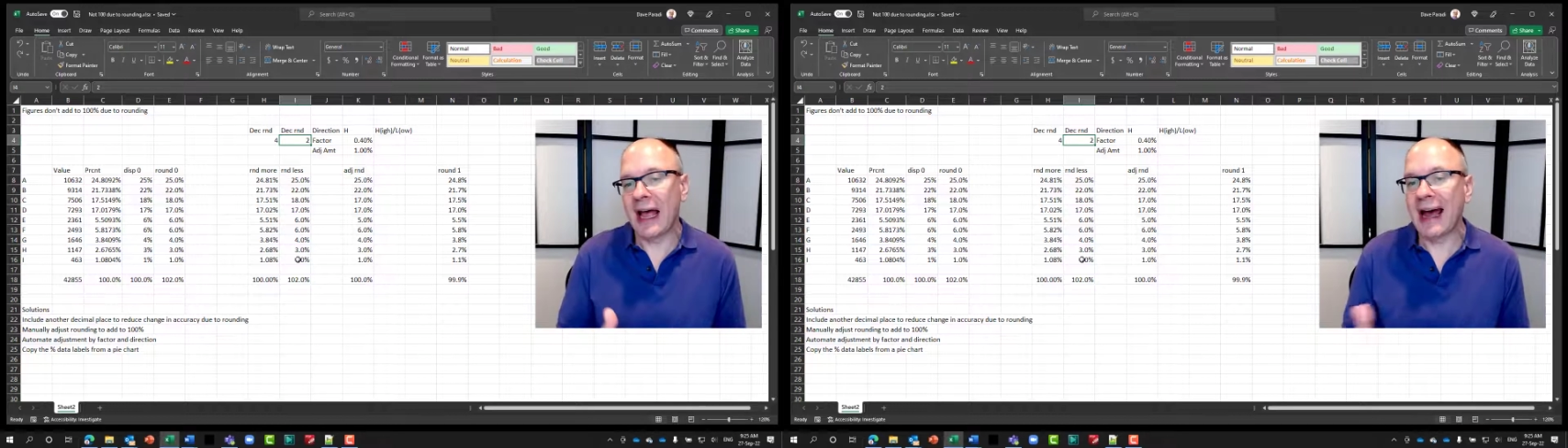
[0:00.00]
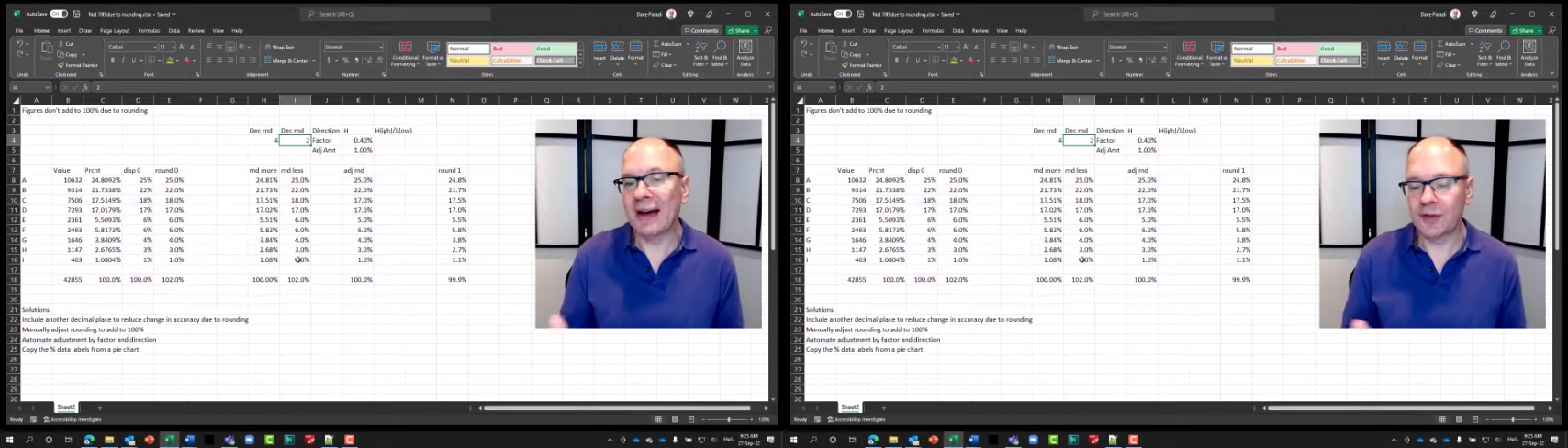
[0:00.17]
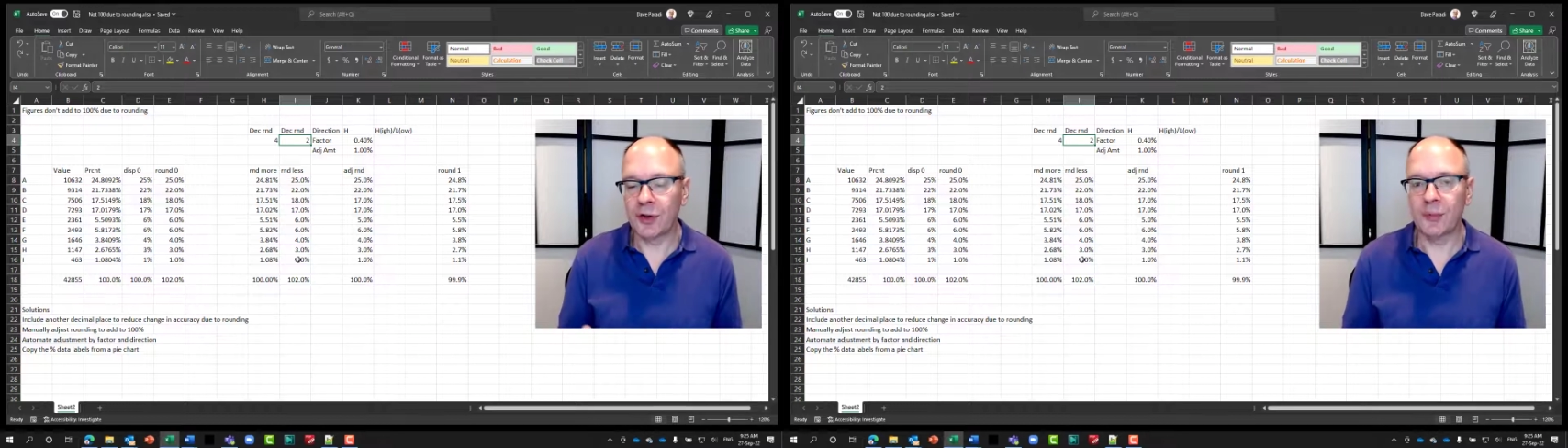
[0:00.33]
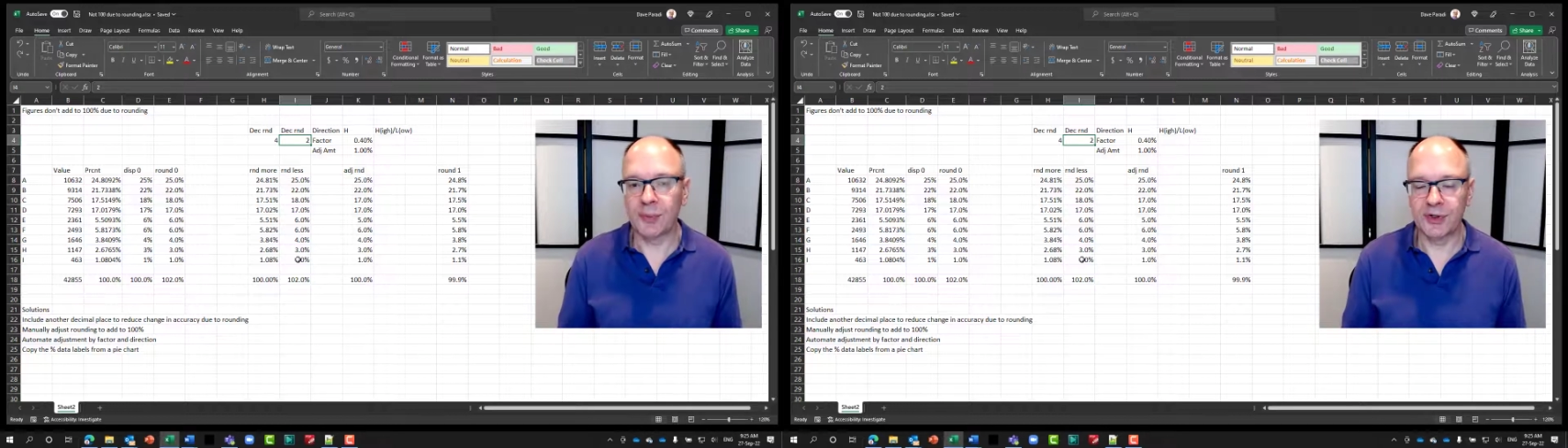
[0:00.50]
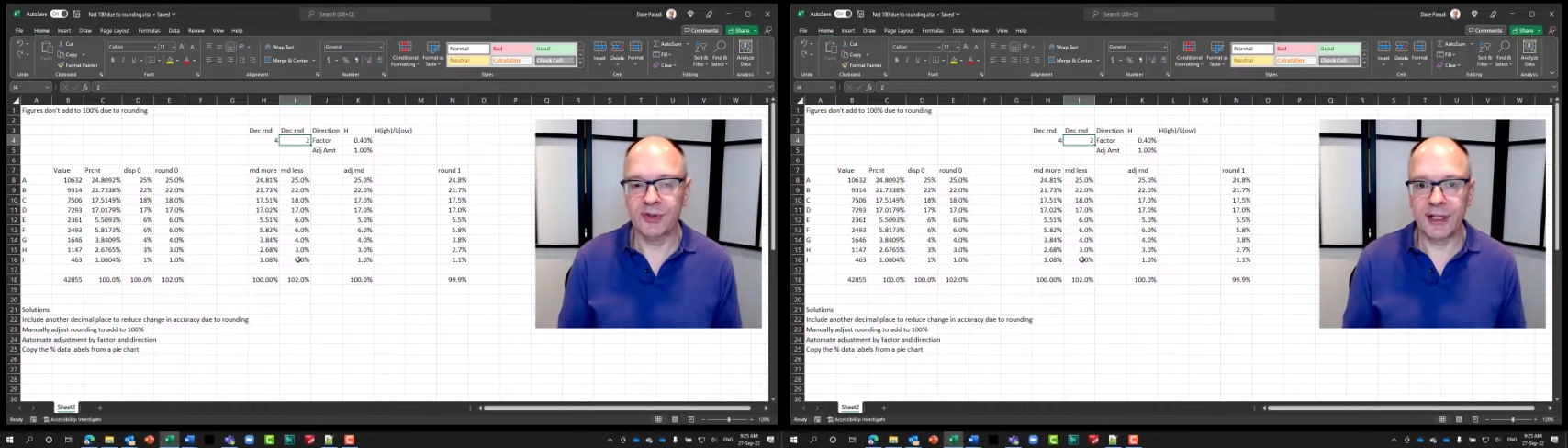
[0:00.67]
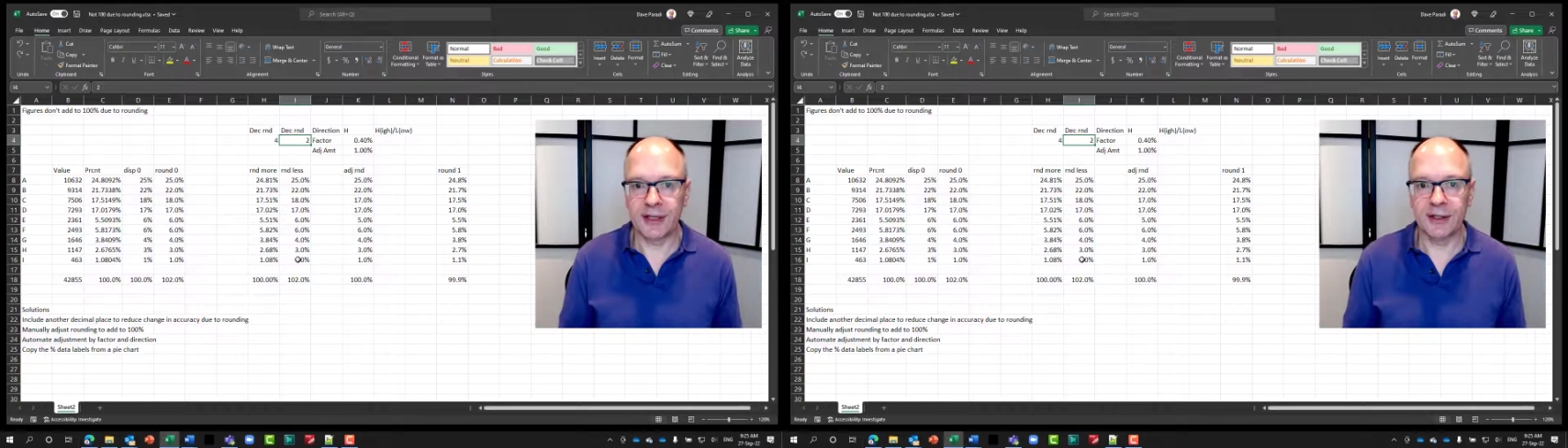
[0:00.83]
after the
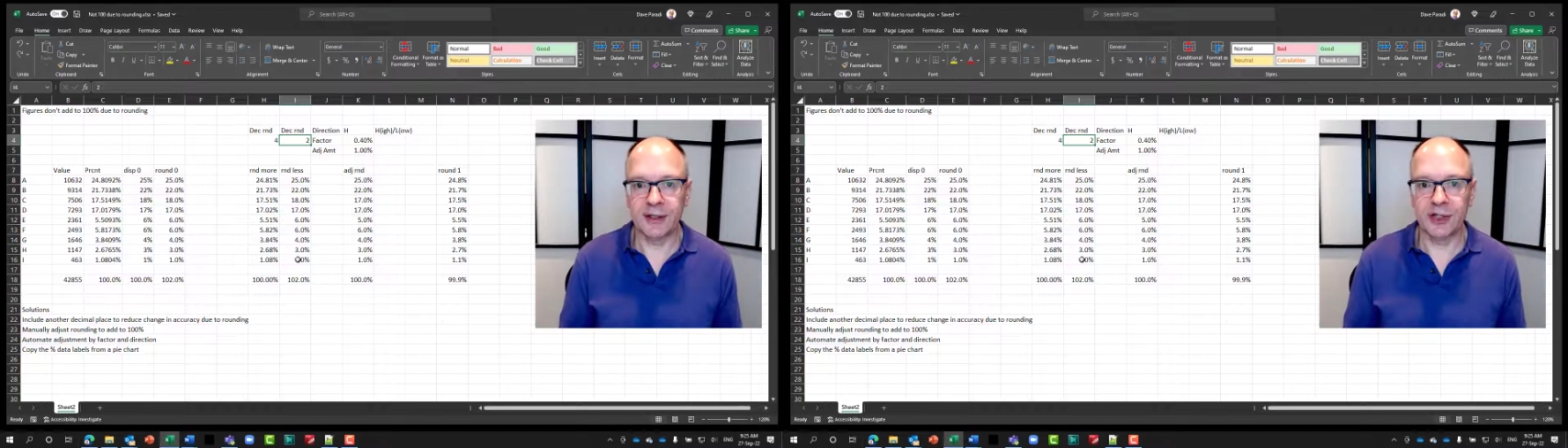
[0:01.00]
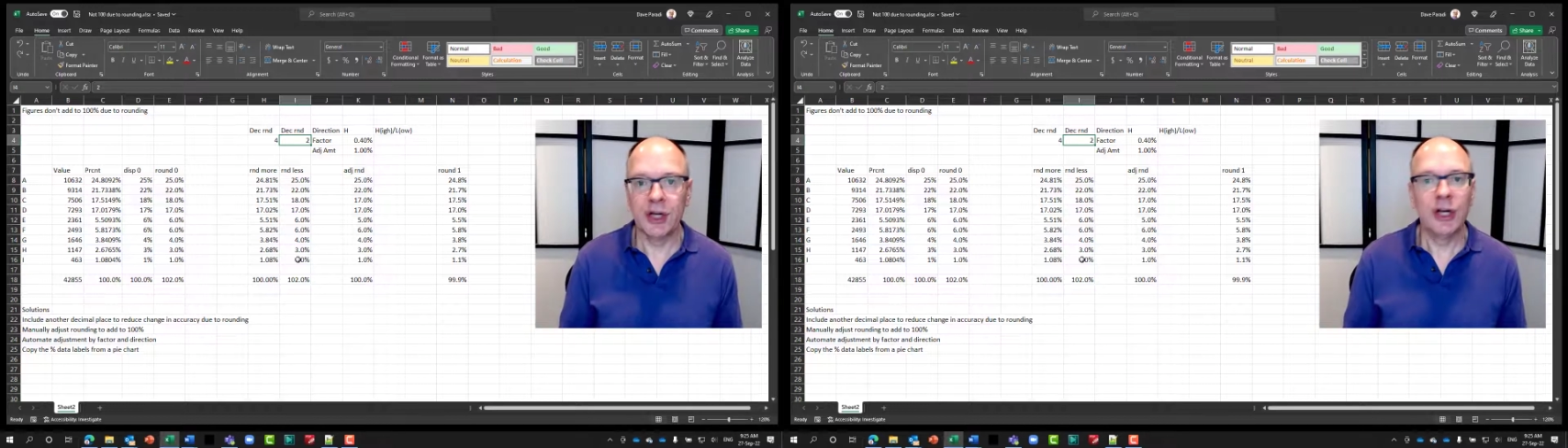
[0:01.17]
percentage.